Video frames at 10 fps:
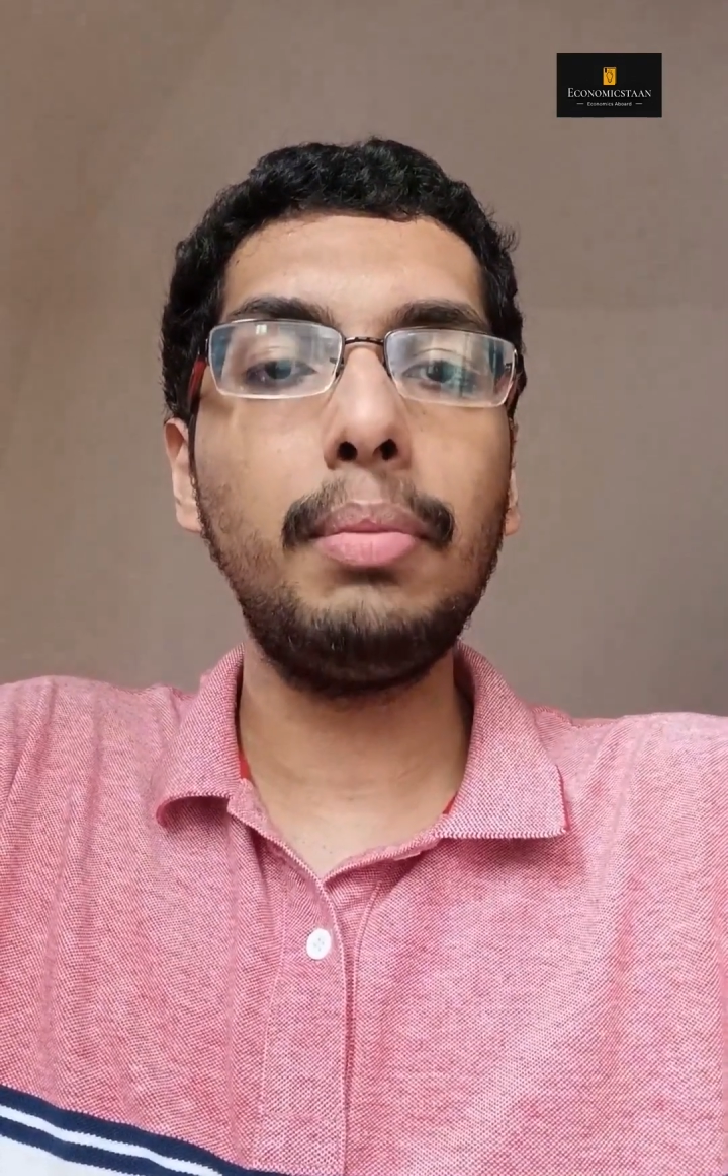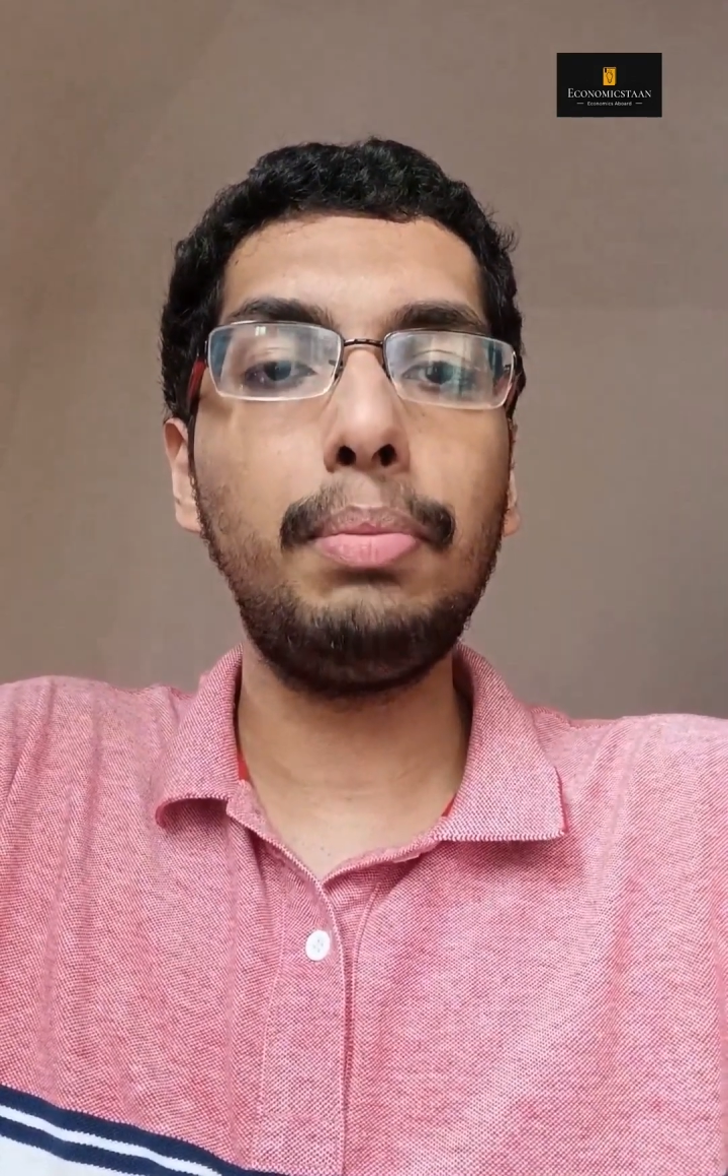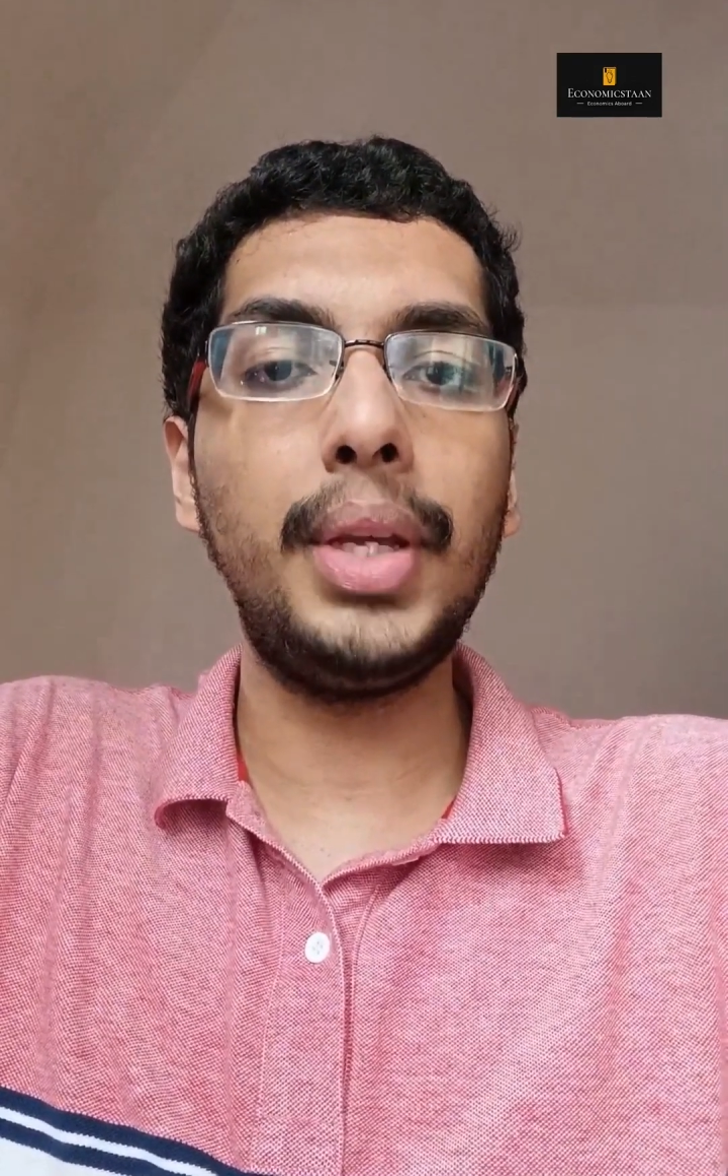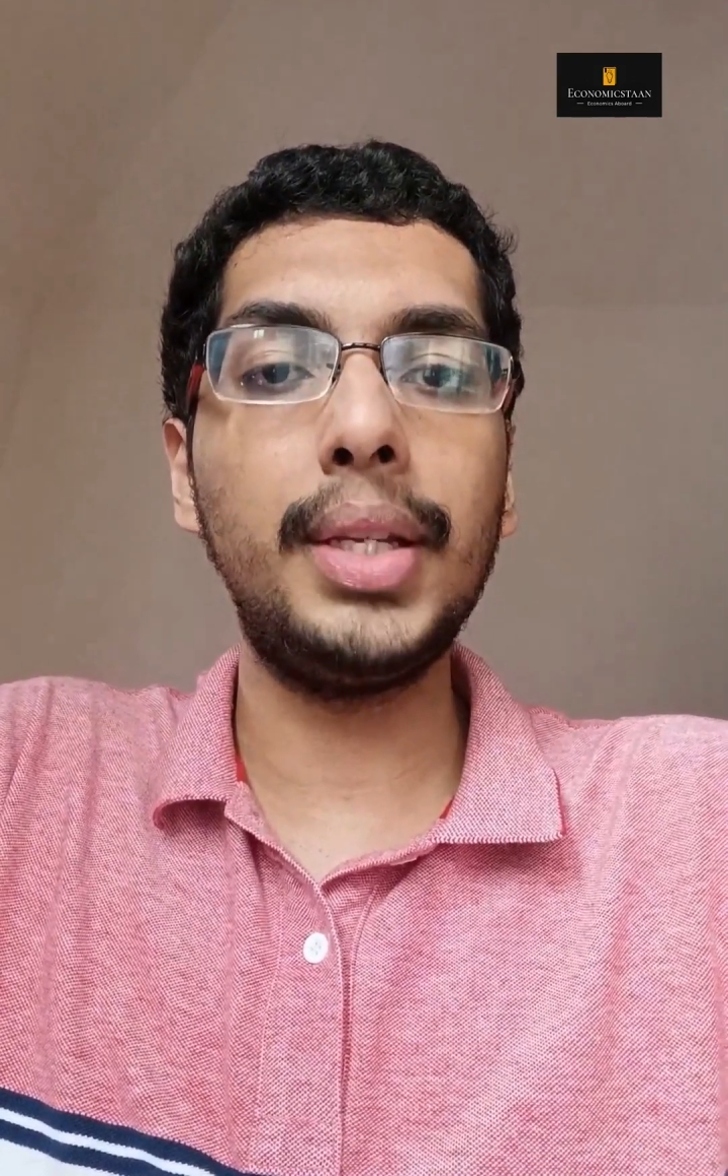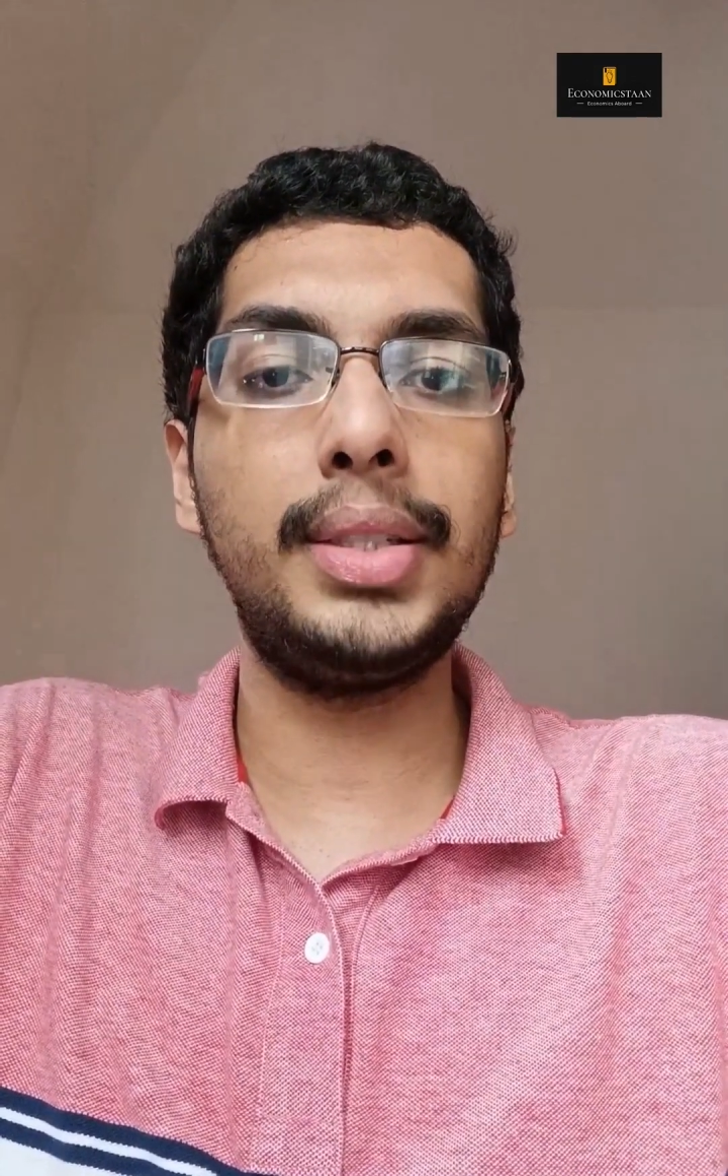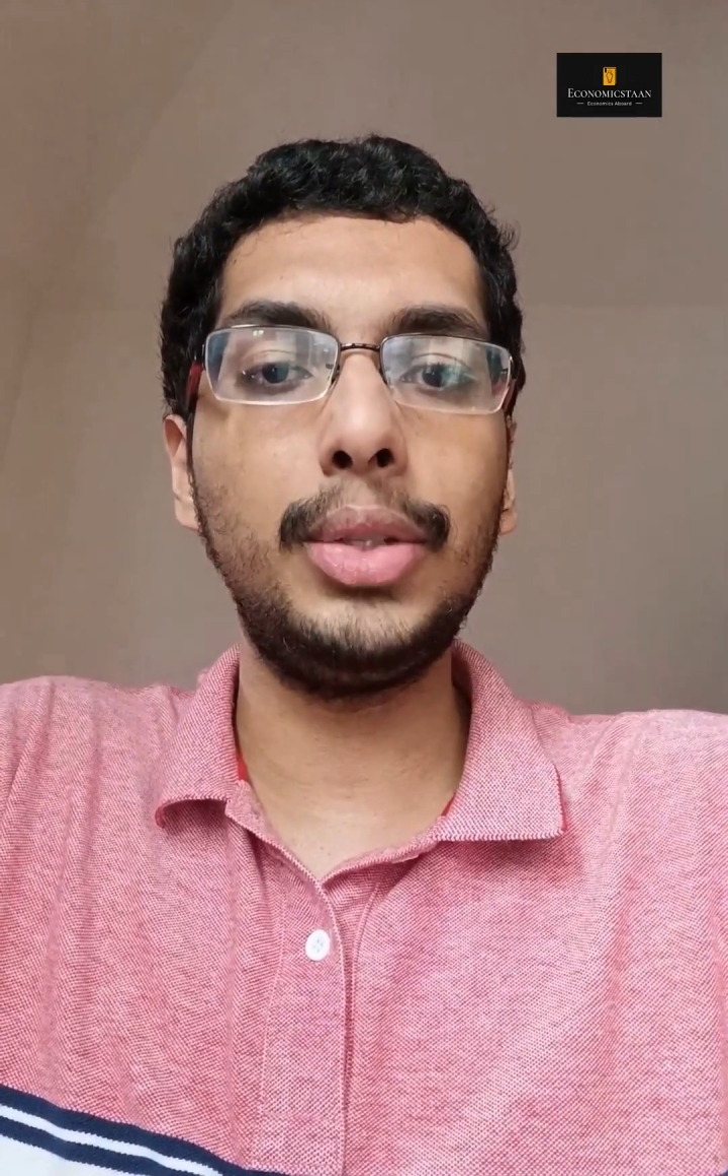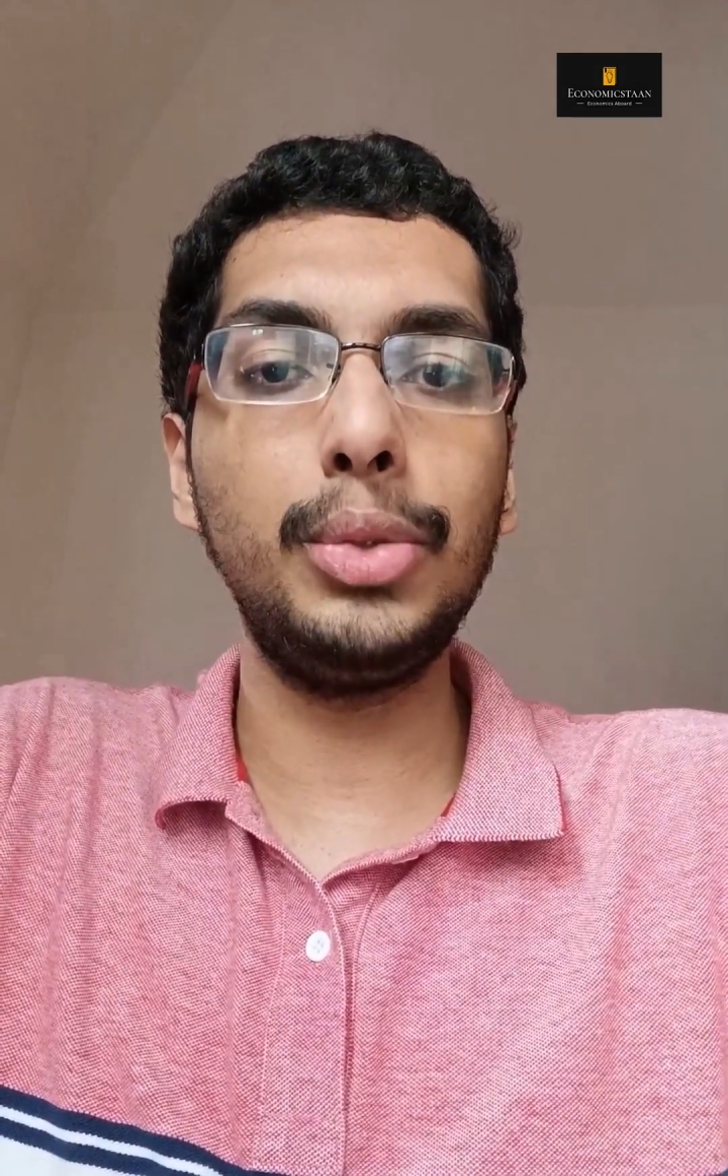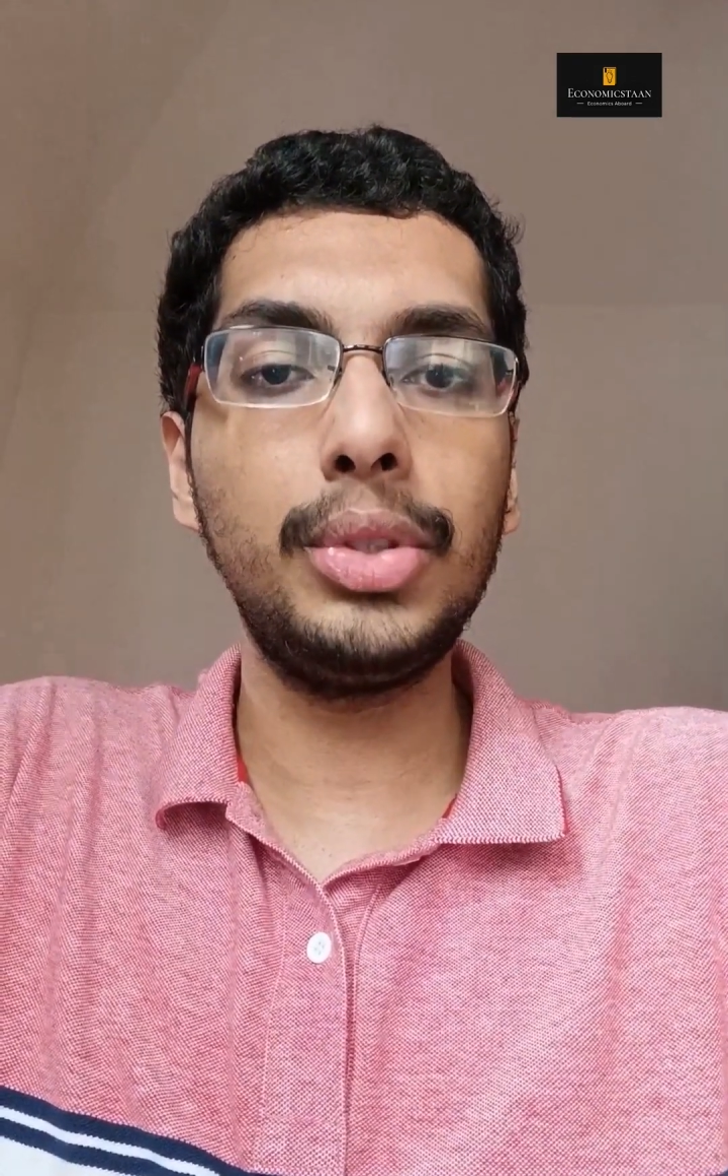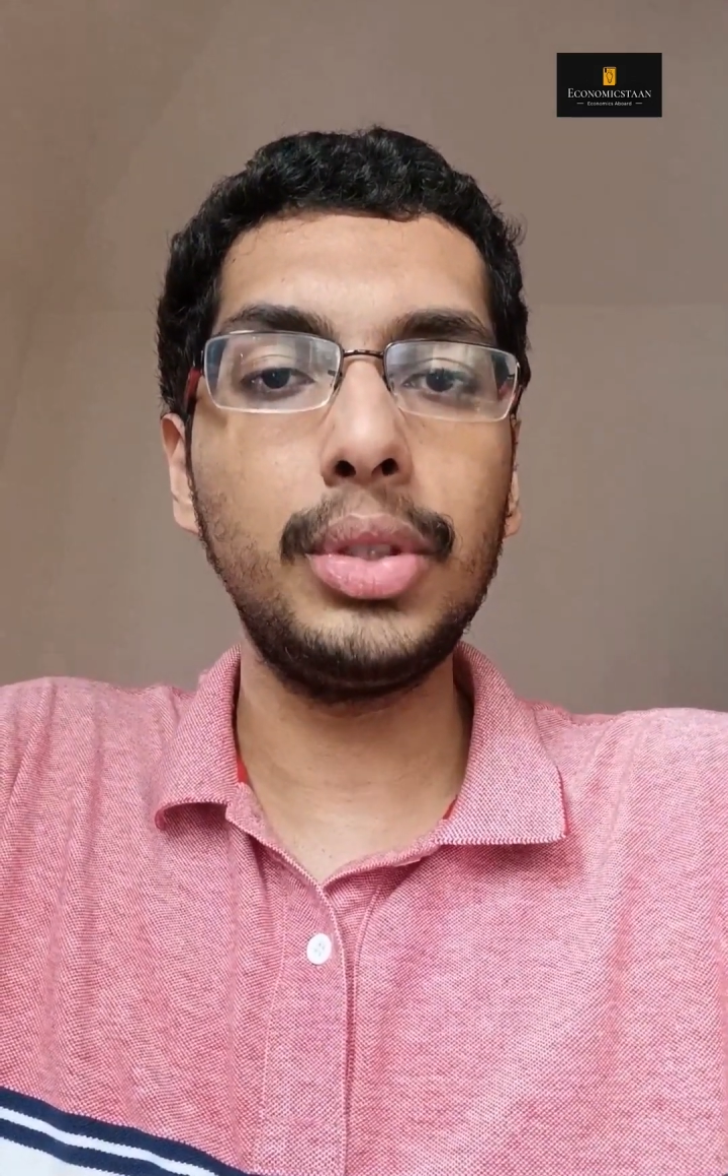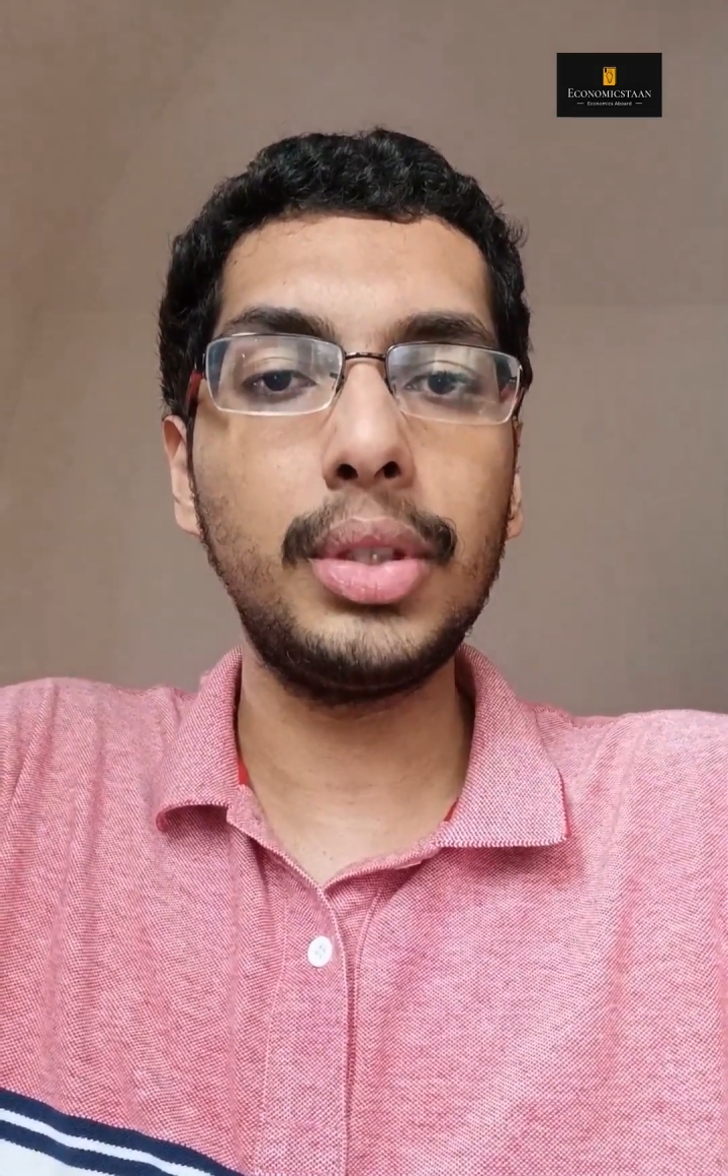
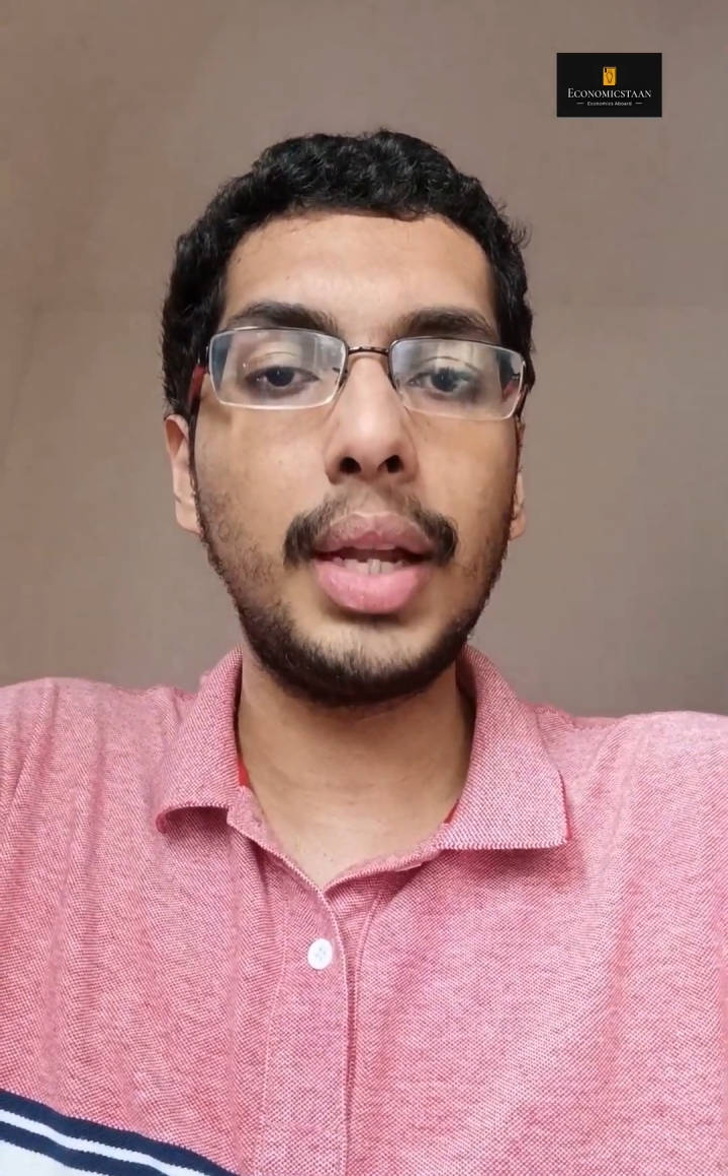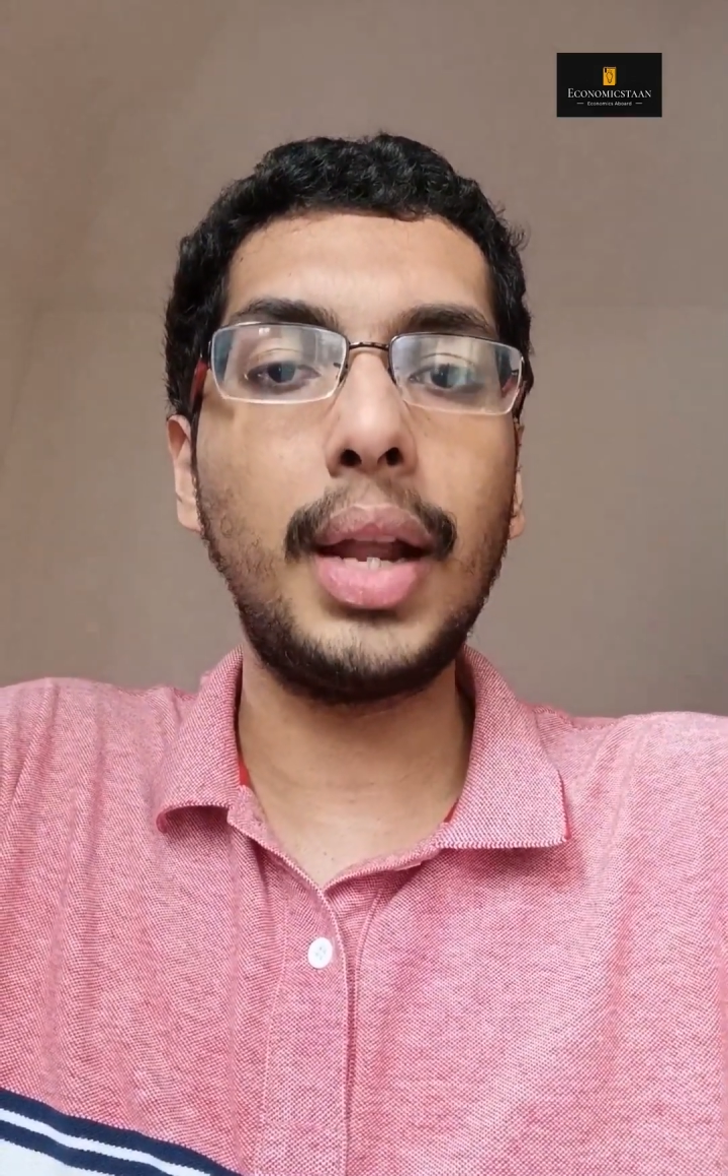PSUs that